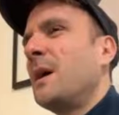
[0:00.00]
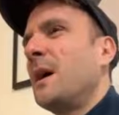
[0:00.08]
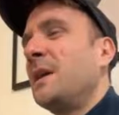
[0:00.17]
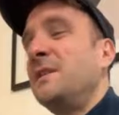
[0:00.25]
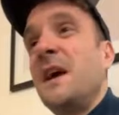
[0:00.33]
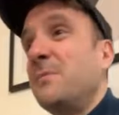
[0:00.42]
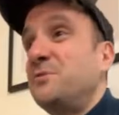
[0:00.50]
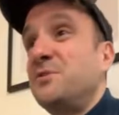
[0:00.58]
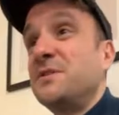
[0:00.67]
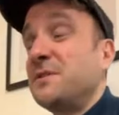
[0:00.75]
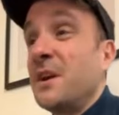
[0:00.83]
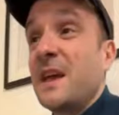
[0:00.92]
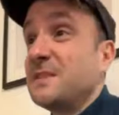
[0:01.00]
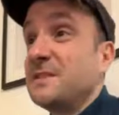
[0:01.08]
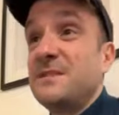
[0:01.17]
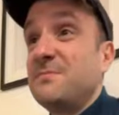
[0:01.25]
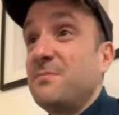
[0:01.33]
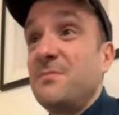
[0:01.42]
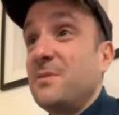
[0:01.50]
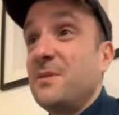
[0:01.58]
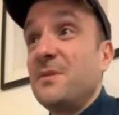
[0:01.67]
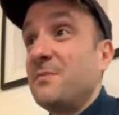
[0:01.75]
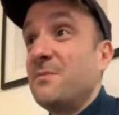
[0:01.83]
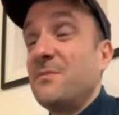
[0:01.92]
and yeah, just I guess
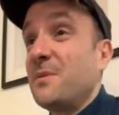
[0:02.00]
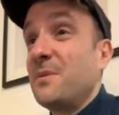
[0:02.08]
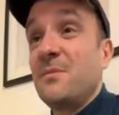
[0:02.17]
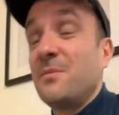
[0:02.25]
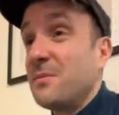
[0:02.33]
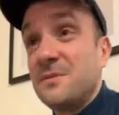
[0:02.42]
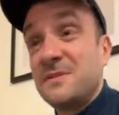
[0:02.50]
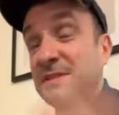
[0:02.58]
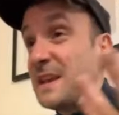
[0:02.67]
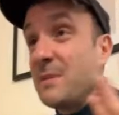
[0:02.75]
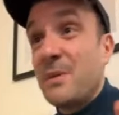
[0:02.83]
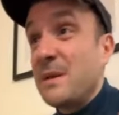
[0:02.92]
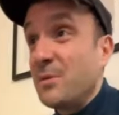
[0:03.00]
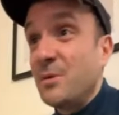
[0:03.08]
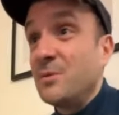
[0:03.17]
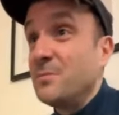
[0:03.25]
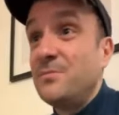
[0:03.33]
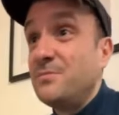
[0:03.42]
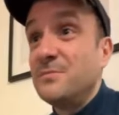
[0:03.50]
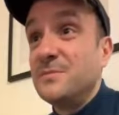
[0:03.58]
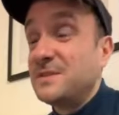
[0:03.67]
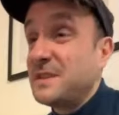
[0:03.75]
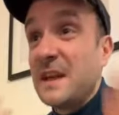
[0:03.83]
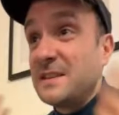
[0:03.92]
seeing people
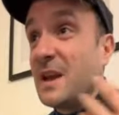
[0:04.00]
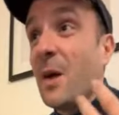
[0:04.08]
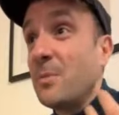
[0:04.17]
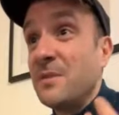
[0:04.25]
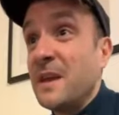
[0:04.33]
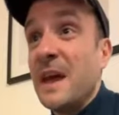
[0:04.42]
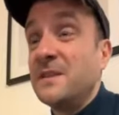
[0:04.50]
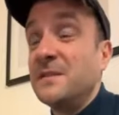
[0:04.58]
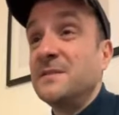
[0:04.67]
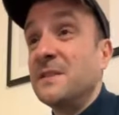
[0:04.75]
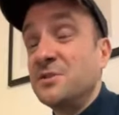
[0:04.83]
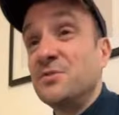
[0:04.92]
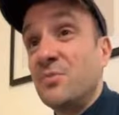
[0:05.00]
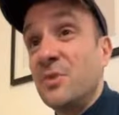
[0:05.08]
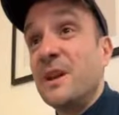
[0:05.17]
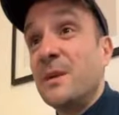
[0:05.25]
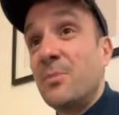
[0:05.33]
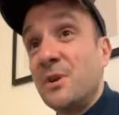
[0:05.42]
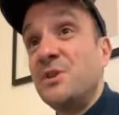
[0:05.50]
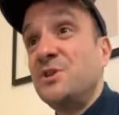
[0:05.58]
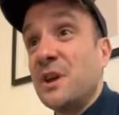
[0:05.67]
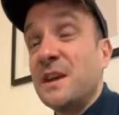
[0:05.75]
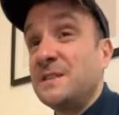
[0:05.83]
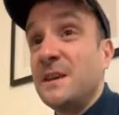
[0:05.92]
standing up at the end and just really
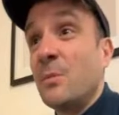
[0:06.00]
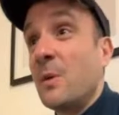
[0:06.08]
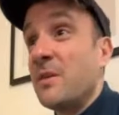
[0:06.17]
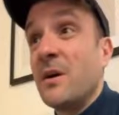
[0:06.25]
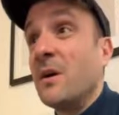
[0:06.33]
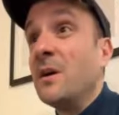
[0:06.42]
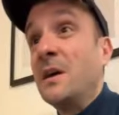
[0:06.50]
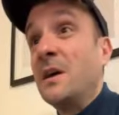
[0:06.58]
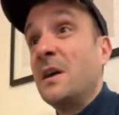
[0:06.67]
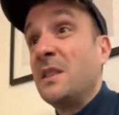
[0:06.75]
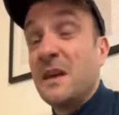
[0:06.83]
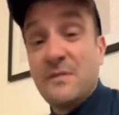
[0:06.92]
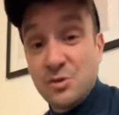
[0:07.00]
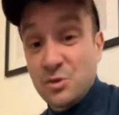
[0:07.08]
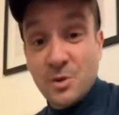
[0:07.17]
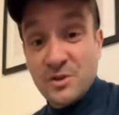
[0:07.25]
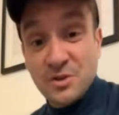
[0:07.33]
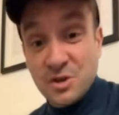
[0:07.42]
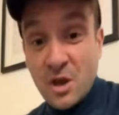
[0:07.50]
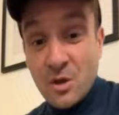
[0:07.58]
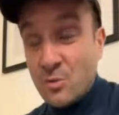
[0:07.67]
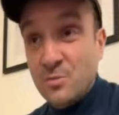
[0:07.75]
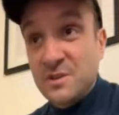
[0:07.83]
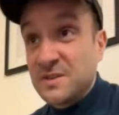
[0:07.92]
appreciating whether they've enjoyed the
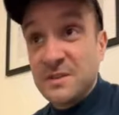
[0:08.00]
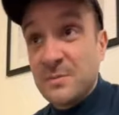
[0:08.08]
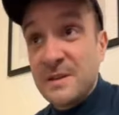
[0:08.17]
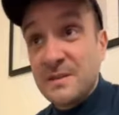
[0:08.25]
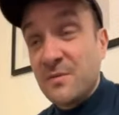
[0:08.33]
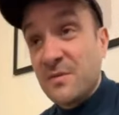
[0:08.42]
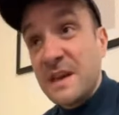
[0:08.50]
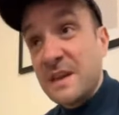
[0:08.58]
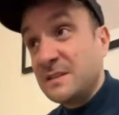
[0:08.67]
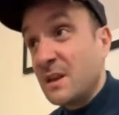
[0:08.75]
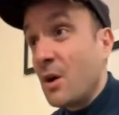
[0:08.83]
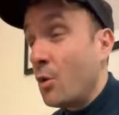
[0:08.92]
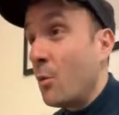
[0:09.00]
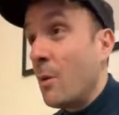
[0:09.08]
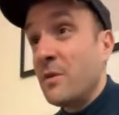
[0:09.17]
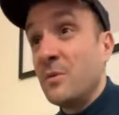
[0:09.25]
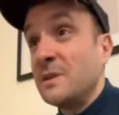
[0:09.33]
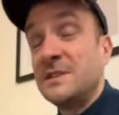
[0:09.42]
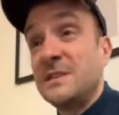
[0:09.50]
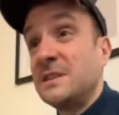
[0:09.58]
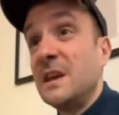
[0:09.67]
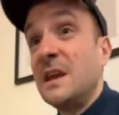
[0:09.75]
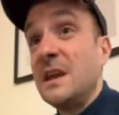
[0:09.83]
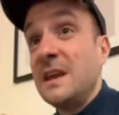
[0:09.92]
show just as a piece of theatre, or whether it's
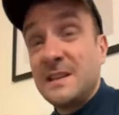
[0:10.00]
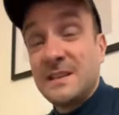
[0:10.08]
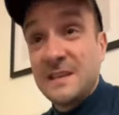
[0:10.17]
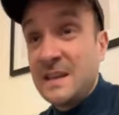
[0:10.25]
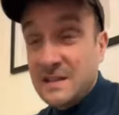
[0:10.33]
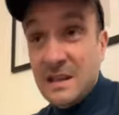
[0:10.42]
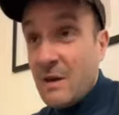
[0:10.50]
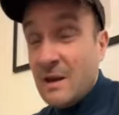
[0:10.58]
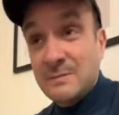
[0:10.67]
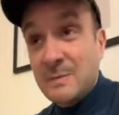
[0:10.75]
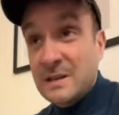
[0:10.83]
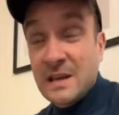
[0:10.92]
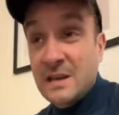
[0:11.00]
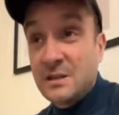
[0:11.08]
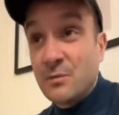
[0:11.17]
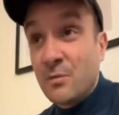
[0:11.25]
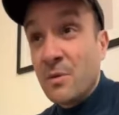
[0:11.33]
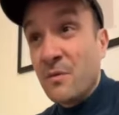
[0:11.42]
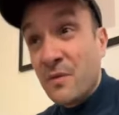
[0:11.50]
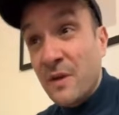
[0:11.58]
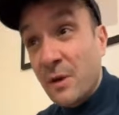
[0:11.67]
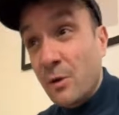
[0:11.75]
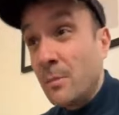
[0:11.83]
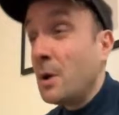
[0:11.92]
exceeded their expectation from the
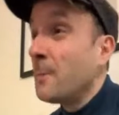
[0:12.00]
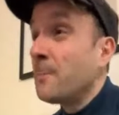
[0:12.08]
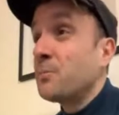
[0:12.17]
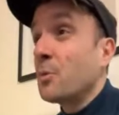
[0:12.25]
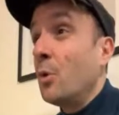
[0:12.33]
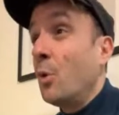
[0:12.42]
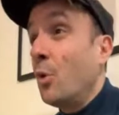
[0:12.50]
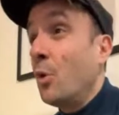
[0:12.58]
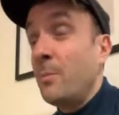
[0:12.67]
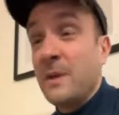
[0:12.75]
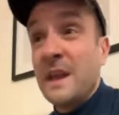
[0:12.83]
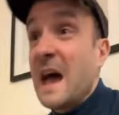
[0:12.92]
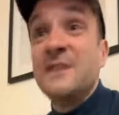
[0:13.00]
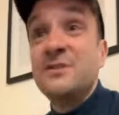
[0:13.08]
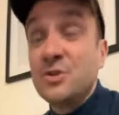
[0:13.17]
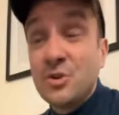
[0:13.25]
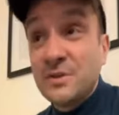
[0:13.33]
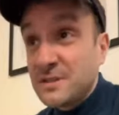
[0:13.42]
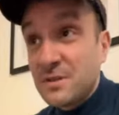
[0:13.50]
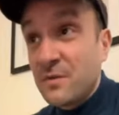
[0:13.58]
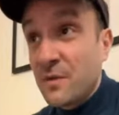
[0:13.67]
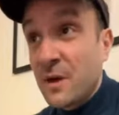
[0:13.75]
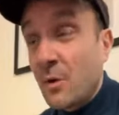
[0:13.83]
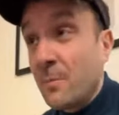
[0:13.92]
film or been as good as the
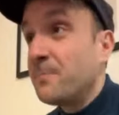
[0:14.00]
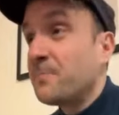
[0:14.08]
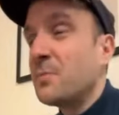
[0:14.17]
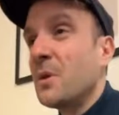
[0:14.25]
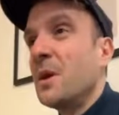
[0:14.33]
film.